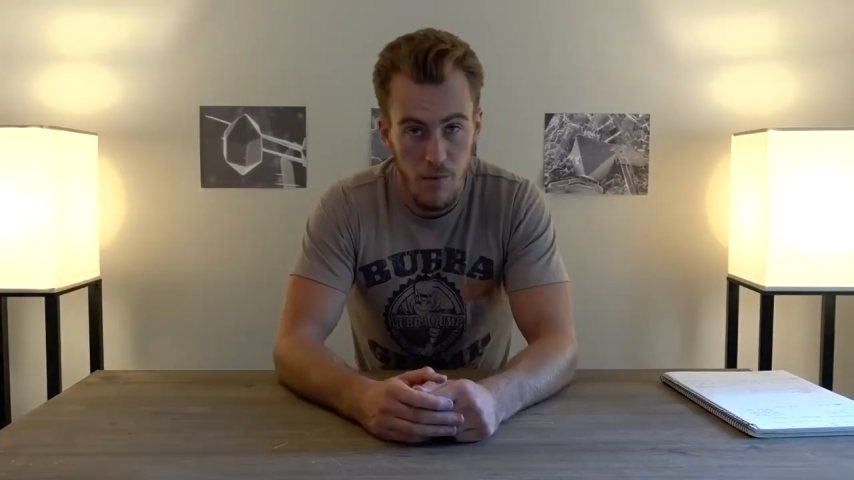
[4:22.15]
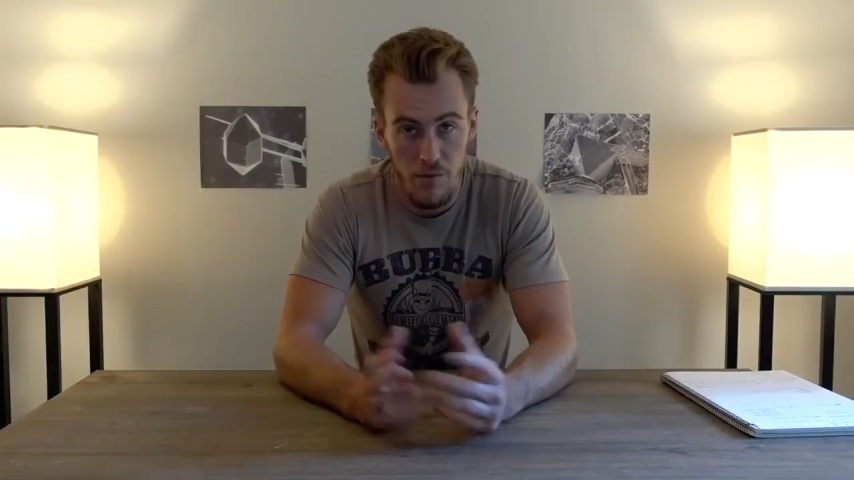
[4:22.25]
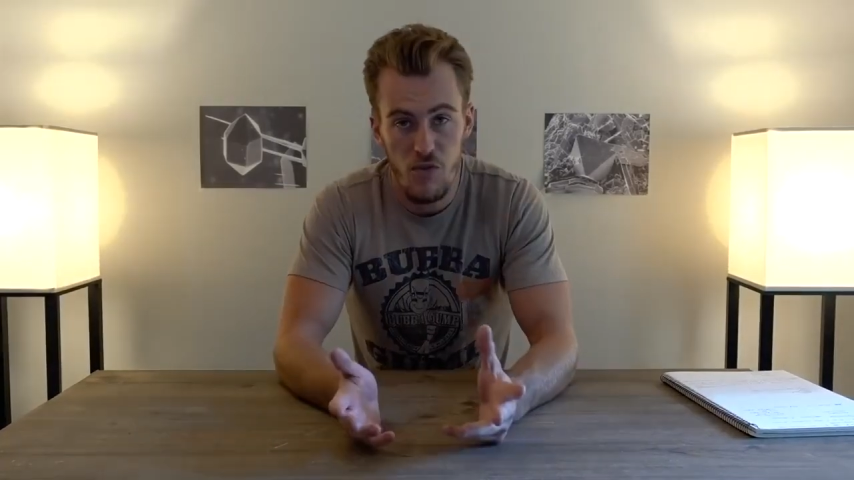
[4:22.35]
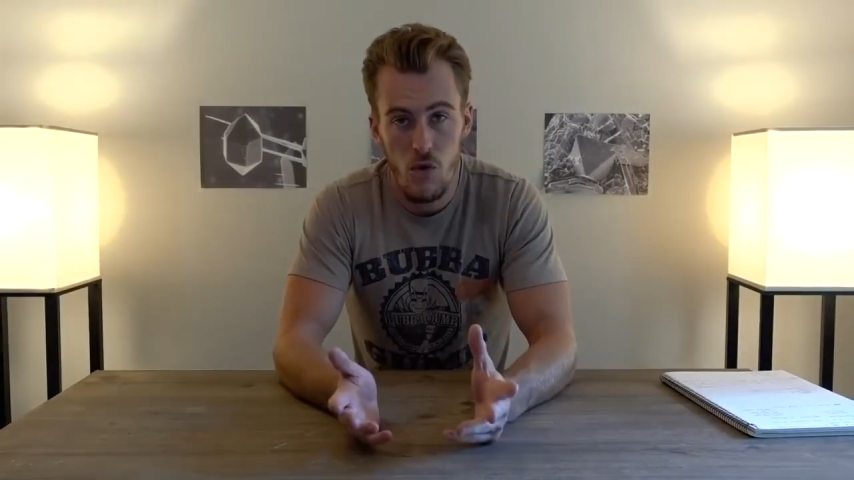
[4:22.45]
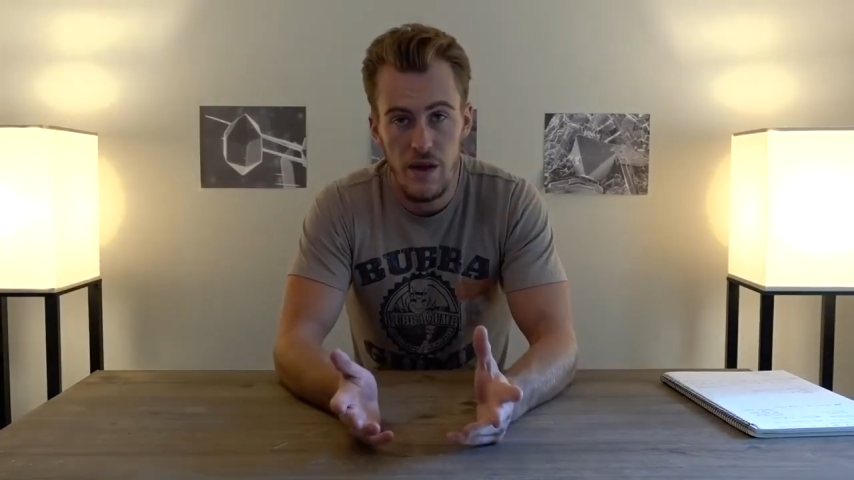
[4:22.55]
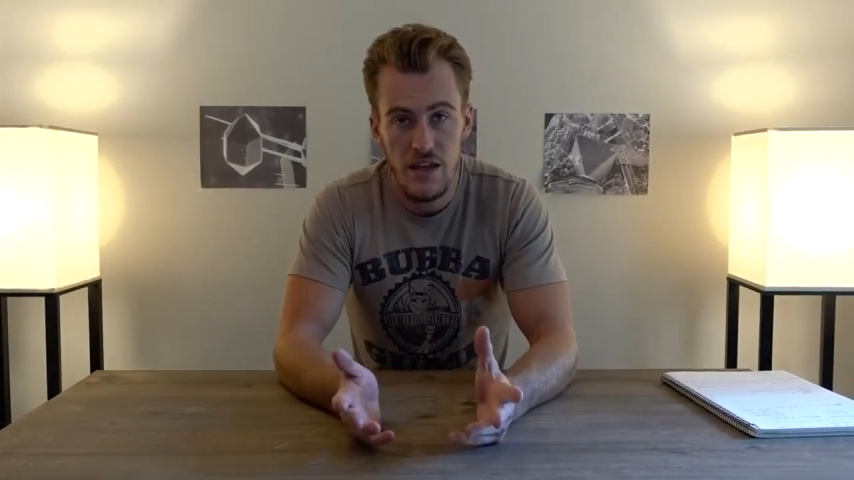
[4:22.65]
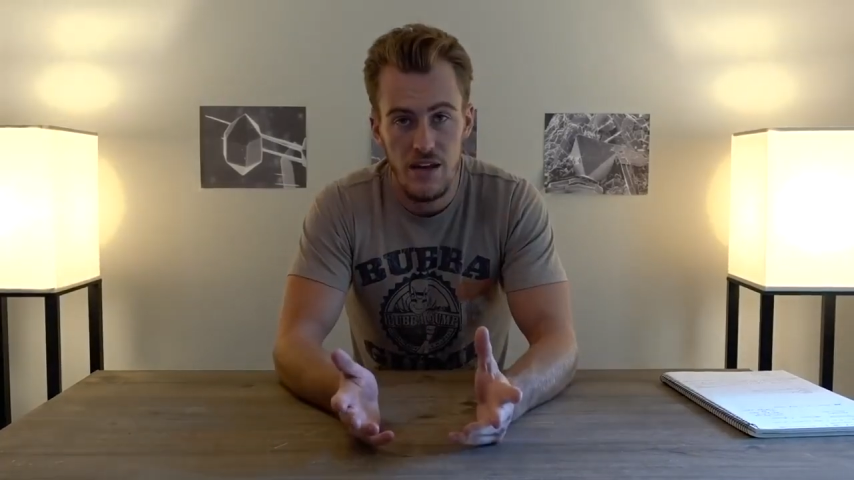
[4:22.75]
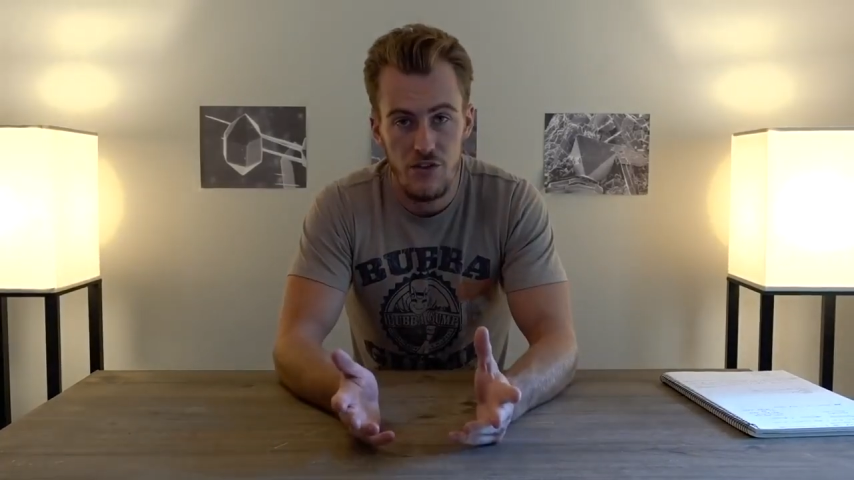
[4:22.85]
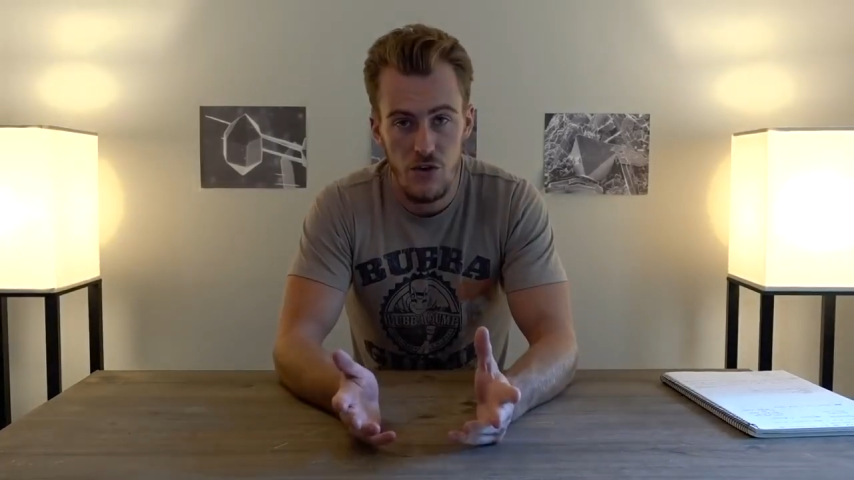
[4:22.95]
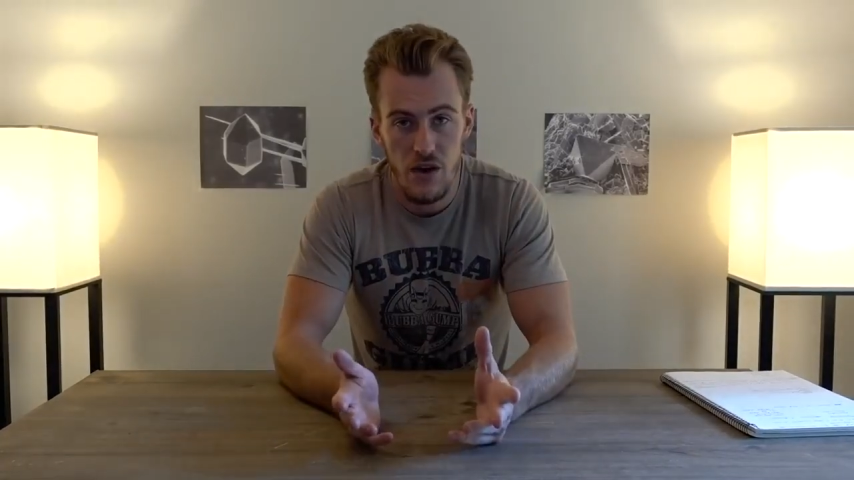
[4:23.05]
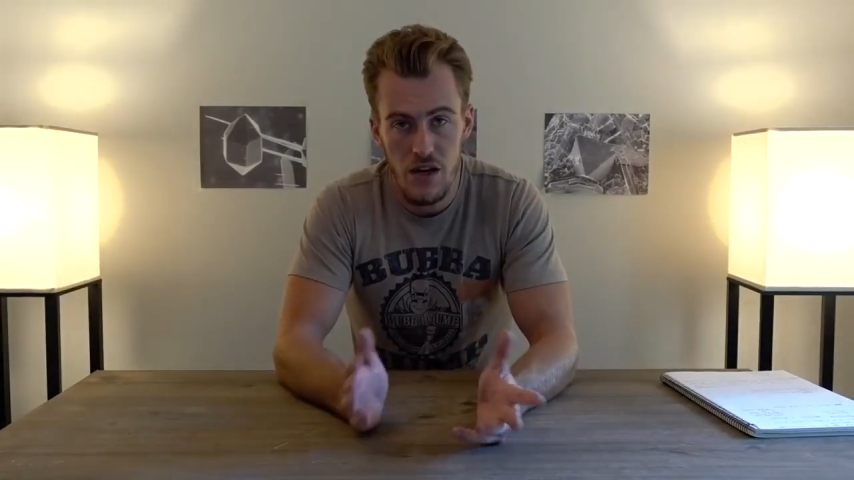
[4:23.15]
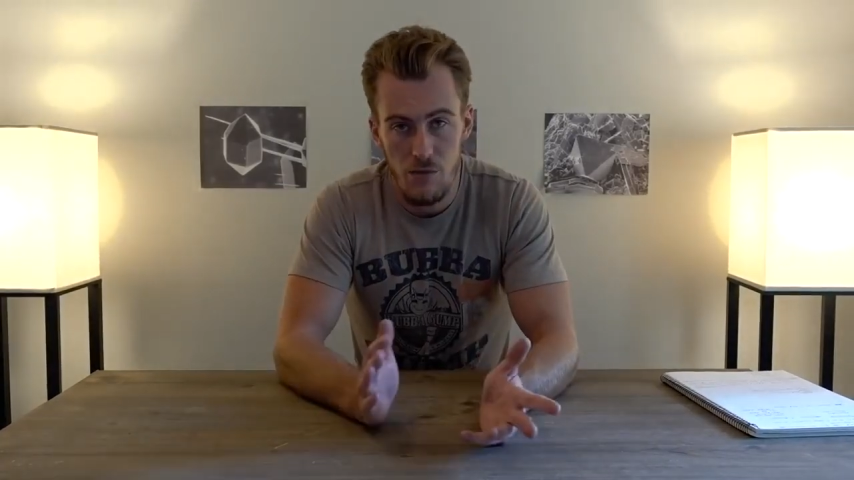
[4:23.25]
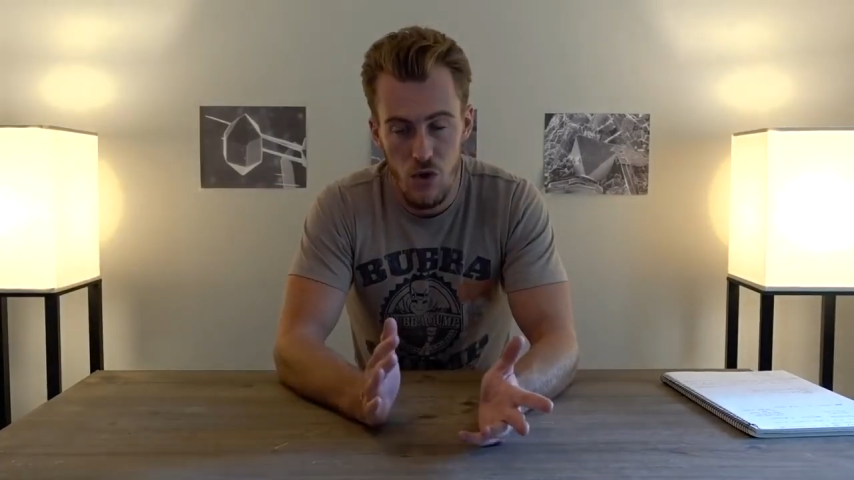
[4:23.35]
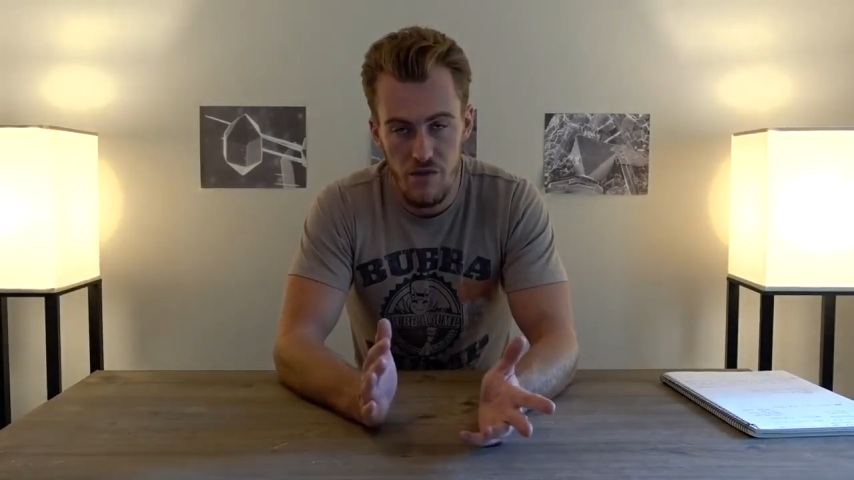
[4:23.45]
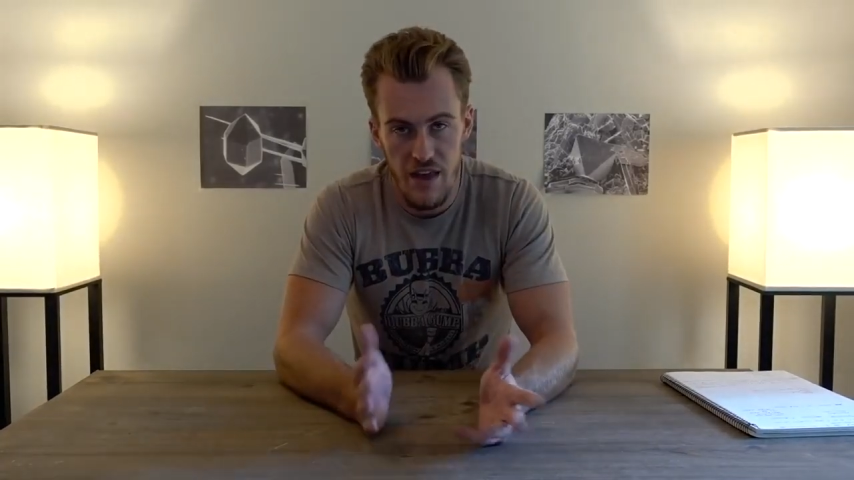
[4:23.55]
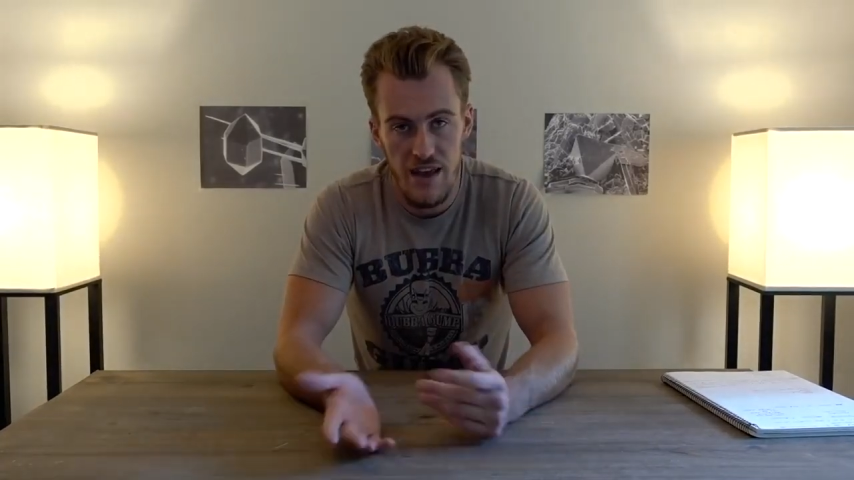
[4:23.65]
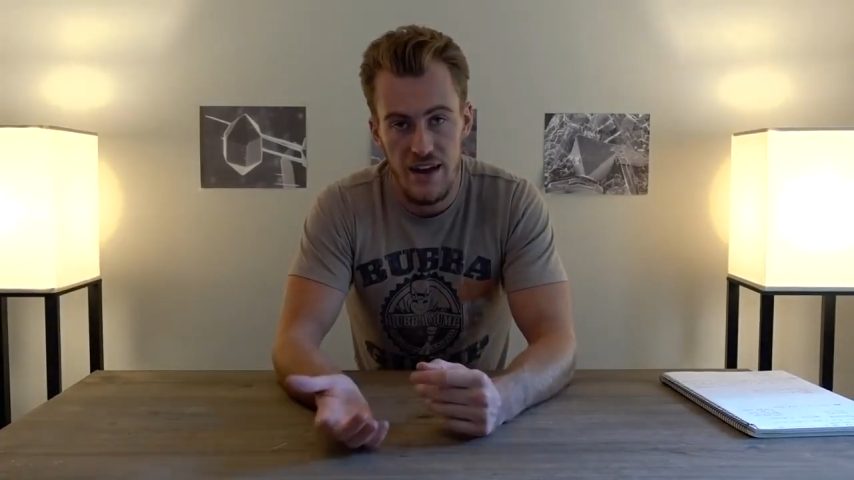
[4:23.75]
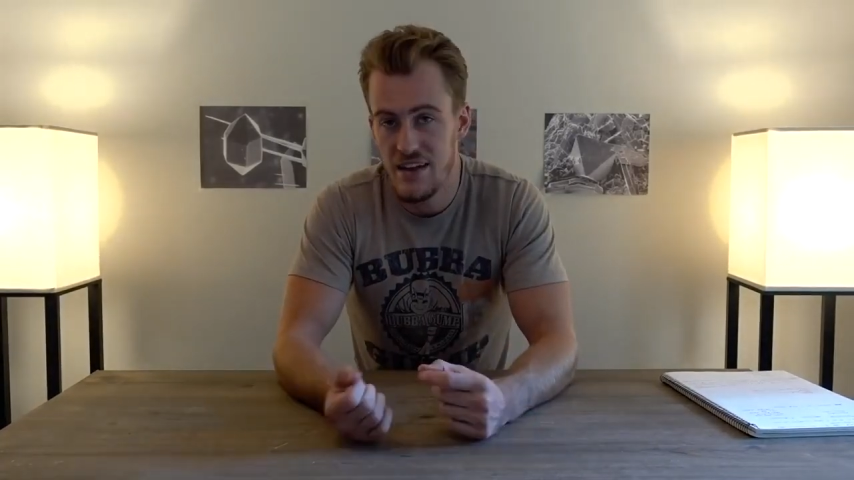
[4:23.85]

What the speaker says: But before we get into any more of that,